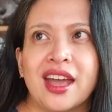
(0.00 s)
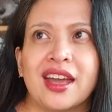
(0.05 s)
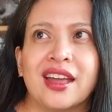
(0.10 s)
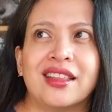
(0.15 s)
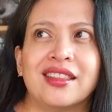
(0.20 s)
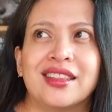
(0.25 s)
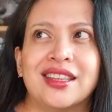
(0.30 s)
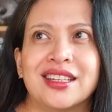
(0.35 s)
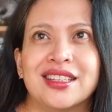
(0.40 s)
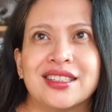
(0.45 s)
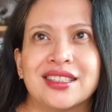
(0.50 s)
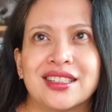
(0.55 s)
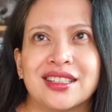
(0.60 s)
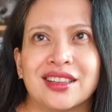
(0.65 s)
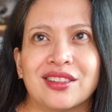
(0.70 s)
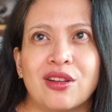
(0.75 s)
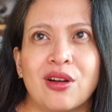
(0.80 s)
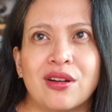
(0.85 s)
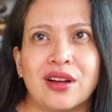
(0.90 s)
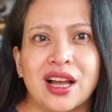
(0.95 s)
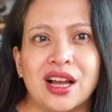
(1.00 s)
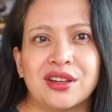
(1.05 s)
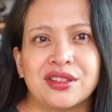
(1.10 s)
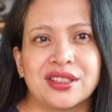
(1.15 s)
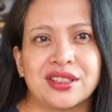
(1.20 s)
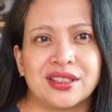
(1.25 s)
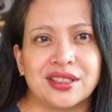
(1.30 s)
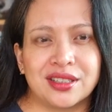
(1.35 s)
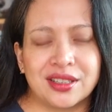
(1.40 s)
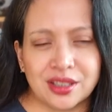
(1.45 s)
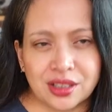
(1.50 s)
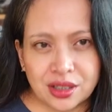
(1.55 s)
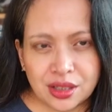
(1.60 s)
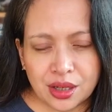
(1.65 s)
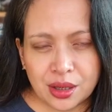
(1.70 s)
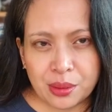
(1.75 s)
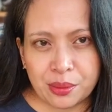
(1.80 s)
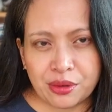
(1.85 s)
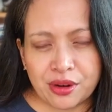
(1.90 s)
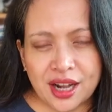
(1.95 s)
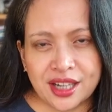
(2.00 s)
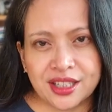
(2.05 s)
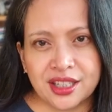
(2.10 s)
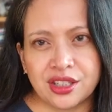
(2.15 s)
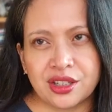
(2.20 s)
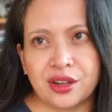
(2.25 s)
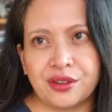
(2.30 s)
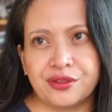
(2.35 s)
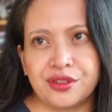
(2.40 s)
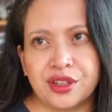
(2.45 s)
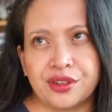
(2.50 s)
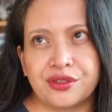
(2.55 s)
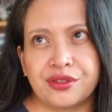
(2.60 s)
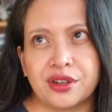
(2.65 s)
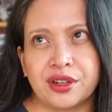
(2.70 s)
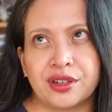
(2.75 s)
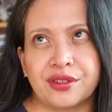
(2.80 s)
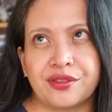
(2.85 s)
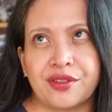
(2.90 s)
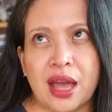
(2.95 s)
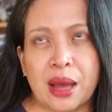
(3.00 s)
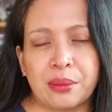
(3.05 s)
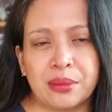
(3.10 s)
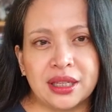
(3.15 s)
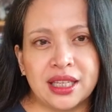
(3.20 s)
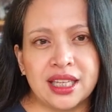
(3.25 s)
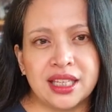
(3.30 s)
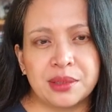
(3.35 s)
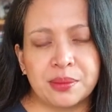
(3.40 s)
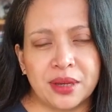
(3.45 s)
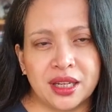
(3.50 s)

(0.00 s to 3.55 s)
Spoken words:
this longhouse comprises of different families,